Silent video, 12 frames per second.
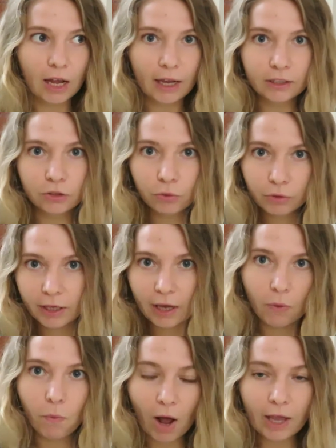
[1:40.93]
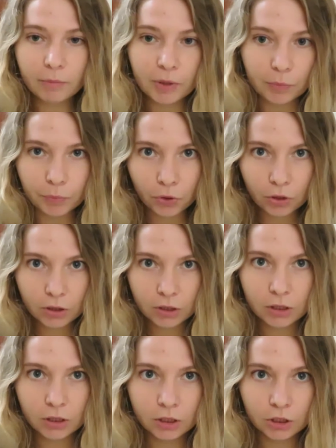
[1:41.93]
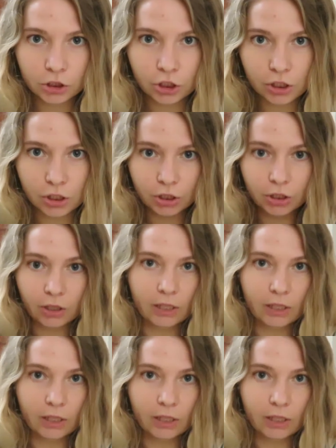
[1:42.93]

I don't get why people just,